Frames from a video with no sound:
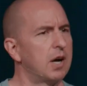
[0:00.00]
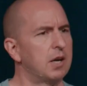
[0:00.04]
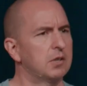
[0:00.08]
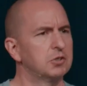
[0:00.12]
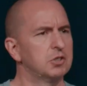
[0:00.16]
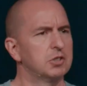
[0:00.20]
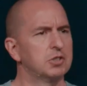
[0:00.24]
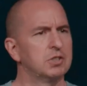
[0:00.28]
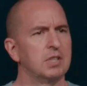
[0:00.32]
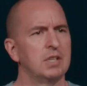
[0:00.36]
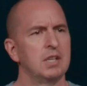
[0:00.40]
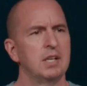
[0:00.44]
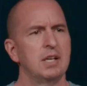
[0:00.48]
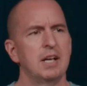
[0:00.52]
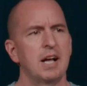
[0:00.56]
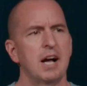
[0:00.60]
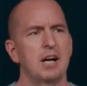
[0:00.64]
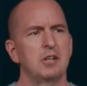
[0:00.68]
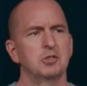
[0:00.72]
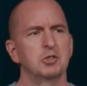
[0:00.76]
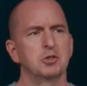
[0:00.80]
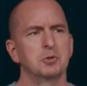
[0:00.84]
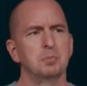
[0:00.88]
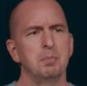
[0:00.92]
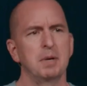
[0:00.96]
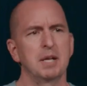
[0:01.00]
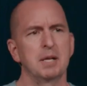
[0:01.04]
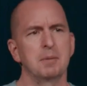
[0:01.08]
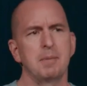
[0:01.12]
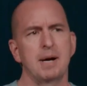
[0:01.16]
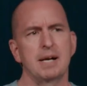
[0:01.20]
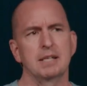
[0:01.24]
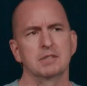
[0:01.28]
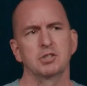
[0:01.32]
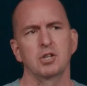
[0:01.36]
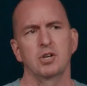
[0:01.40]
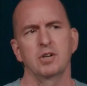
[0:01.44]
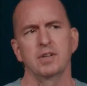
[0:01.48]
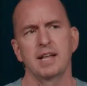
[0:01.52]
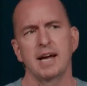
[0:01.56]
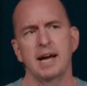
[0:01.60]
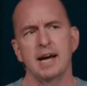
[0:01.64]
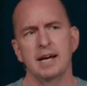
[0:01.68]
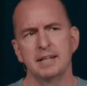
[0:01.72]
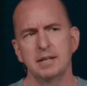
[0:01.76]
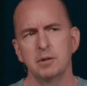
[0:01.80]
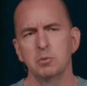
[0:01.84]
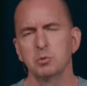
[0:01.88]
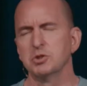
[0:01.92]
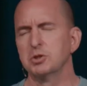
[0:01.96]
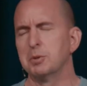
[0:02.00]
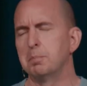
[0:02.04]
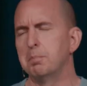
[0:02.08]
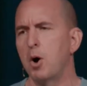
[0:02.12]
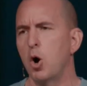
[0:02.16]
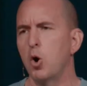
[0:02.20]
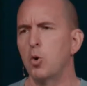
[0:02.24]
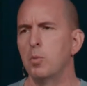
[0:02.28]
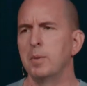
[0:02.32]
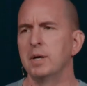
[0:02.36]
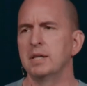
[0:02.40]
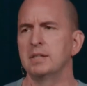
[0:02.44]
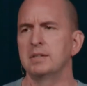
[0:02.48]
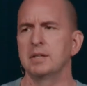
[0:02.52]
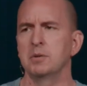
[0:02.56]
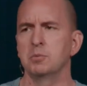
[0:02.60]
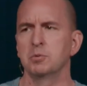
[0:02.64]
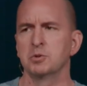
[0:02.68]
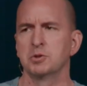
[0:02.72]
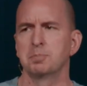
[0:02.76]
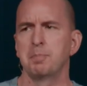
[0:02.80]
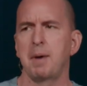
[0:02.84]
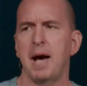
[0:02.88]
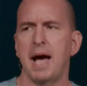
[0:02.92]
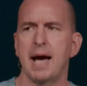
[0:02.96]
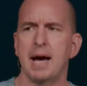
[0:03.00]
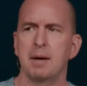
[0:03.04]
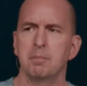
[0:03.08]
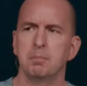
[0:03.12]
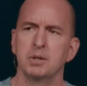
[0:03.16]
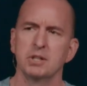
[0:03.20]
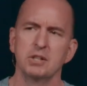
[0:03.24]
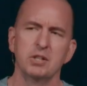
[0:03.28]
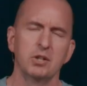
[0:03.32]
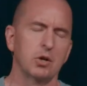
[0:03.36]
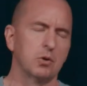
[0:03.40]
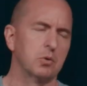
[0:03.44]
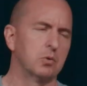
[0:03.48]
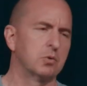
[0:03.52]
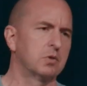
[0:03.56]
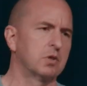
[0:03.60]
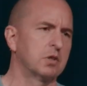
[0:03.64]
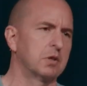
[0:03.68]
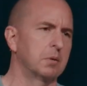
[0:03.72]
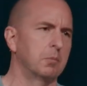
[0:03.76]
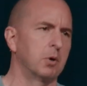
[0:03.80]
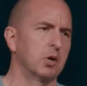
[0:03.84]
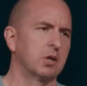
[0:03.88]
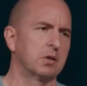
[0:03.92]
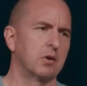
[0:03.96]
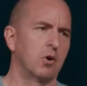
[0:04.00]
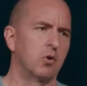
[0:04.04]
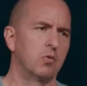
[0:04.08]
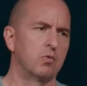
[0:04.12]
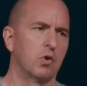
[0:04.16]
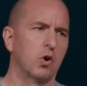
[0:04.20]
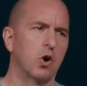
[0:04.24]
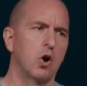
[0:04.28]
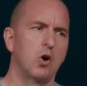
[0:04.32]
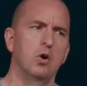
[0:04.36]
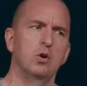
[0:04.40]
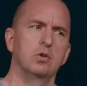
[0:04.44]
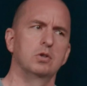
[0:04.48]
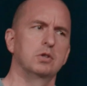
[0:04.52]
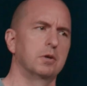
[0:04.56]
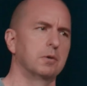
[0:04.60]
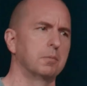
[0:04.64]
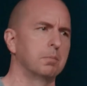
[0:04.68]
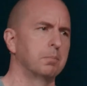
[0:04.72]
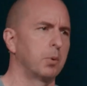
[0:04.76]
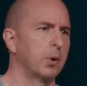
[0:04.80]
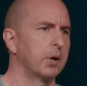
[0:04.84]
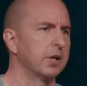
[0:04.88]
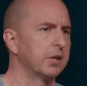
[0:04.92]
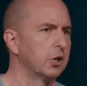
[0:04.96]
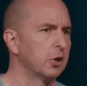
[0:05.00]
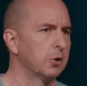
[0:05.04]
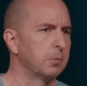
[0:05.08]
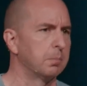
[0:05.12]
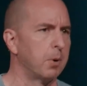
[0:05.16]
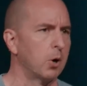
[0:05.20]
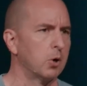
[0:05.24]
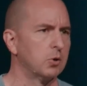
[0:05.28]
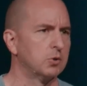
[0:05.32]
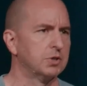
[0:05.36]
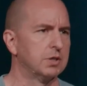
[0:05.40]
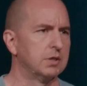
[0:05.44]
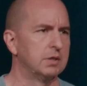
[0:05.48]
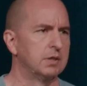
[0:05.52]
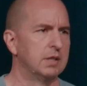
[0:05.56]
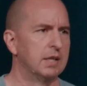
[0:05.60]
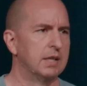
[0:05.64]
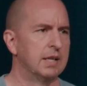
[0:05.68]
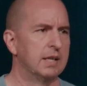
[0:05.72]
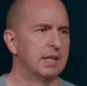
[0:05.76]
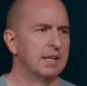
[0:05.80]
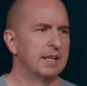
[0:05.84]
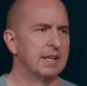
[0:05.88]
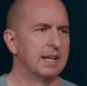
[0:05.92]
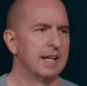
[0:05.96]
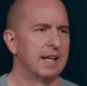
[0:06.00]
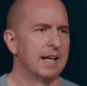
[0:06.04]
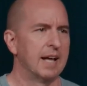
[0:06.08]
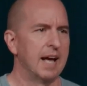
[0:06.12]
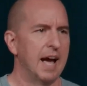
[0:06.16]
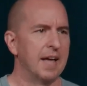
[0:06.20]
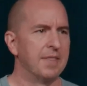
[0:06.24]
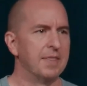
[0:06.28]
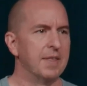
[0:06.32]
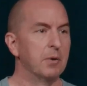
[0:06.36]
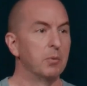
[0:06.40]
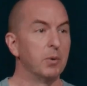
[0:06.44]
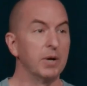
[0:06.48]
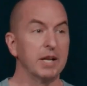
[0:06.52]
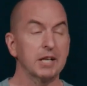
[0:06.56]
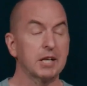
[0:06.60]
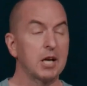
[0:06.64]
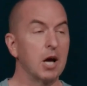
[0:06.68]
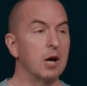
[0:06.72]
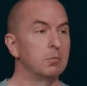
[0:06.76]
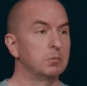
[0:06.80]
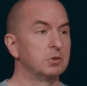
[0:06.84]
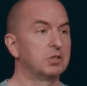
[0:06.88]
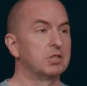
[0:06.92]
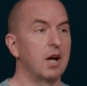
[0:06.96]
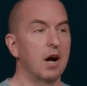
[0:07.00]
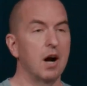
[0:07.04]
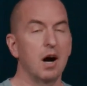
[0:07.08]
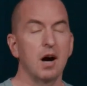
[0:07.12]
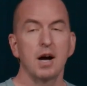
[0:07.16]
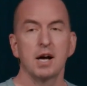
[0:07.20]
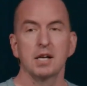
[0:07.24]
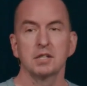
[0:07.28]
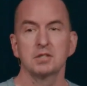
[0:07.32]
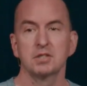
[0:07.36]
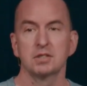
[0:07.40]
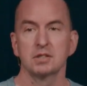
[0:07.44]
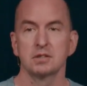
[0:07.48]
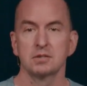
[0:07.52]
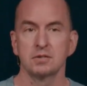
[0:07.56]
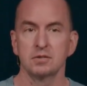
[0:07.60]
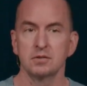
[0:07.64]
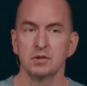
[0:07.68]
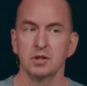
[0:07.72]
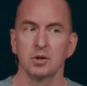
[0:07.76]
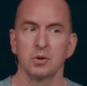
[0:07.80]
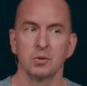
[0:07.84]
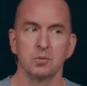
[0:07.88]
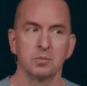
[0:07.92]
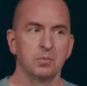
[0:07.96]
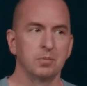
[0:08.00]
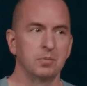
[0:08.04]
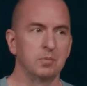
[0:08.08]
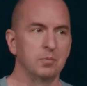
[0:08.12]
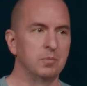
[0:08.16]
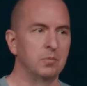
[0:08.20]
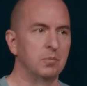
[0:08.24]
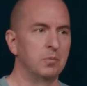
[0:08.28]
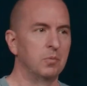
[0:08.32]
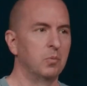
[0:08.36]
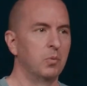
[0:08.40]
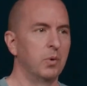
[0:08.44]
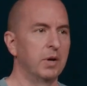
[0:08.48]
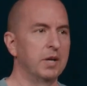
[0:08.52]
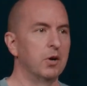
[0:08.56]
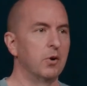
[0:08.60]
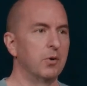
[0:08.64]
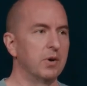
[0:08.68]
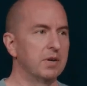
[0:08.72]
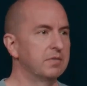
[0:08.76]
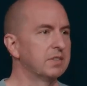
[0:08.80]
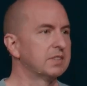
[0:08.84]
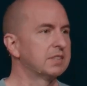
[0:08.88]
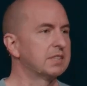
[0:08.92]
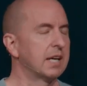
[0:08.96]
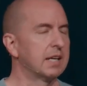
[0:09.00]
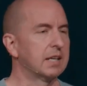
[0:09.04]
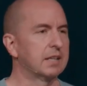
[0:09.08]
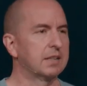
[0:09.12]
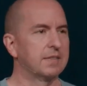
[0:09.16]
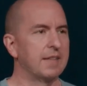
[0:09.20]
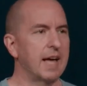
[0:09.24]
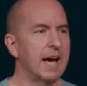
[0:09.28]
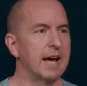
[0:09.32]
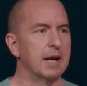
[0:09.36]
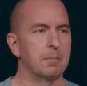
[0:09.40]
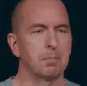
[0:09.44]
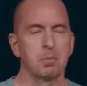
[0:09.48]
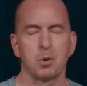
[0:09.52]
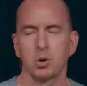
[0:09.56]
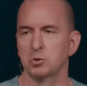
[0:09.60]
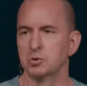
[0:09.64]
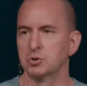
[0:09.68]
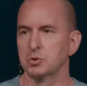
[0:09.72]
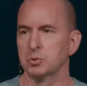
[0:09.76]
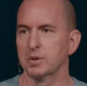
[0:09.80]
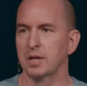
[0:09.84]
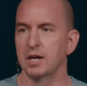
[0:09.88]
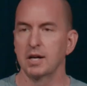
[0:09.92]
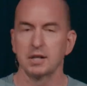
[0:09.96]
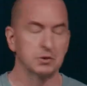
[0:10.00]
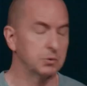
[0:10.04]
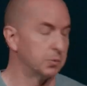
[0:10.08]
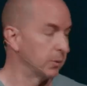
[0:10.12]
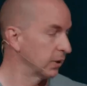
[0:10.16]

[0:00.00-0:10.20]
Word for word: I'll just, I'll just minimize all that. And it was a moment and it was bad, but you know, come on, overall, you're a pretty good person. And then when it comes to us, you know, we don't even take that approach with us.